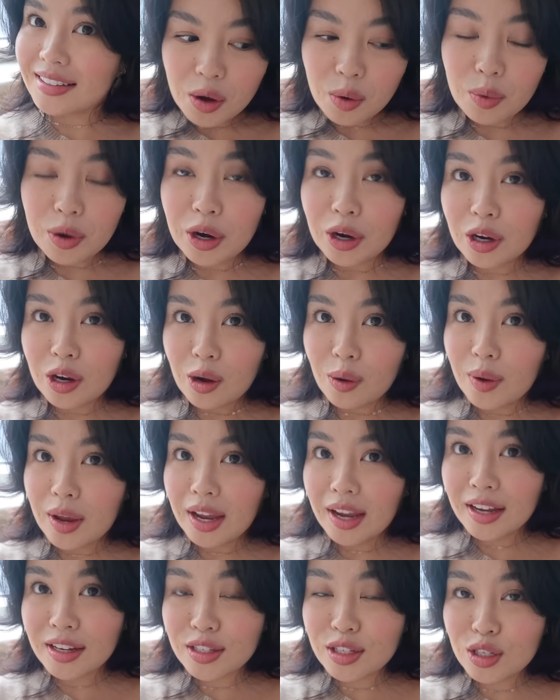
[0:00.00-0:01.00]
We are
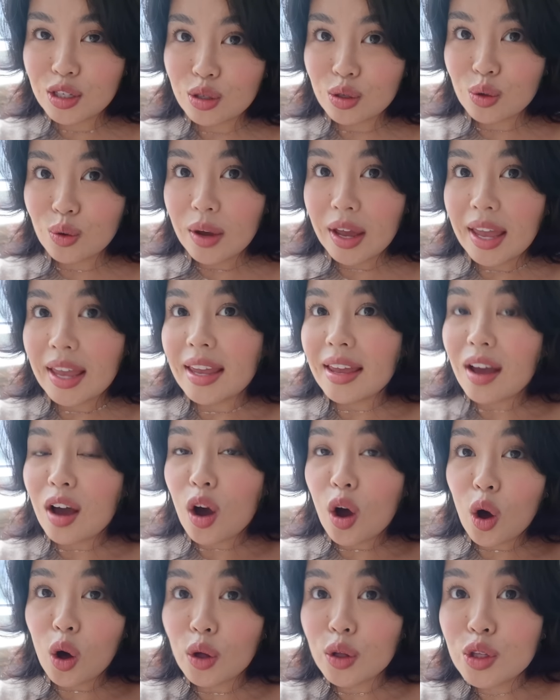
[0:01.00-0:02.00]
going to a
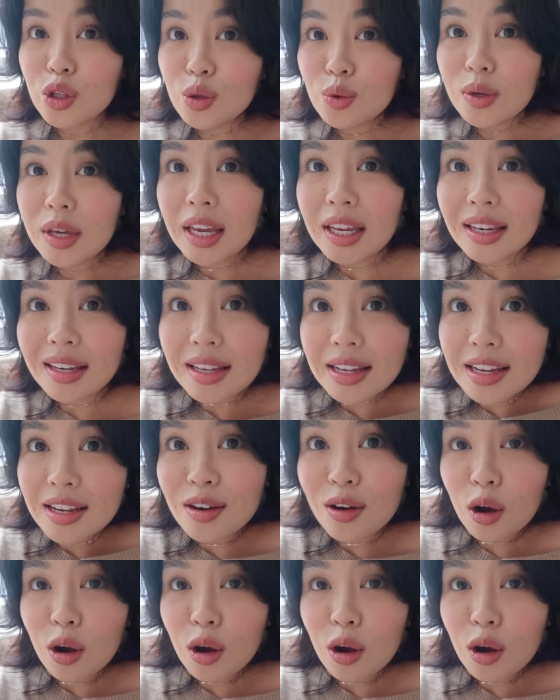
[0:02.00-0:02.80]
all-you-can-eat